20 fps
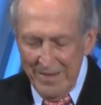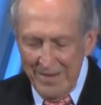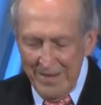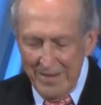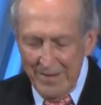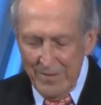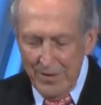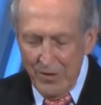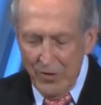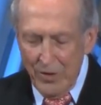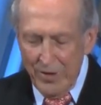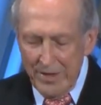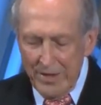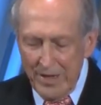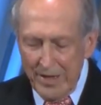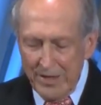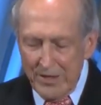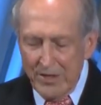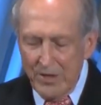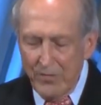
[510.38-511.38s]
In the early
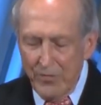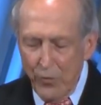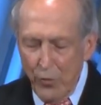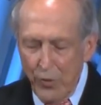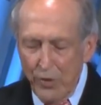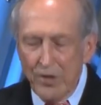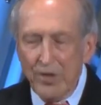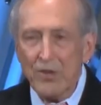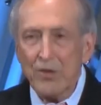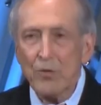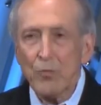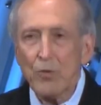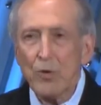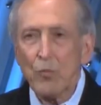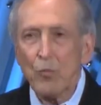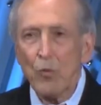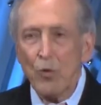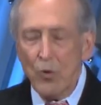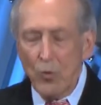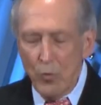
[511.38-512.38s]
1940s, when
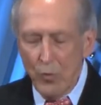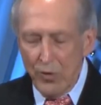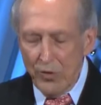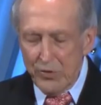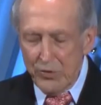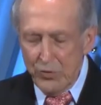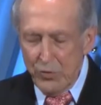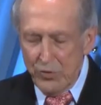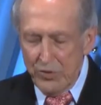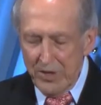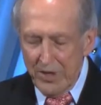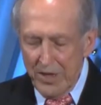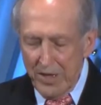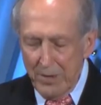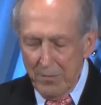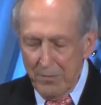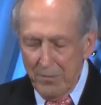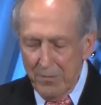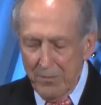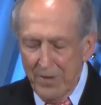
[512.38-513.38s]
World War II came,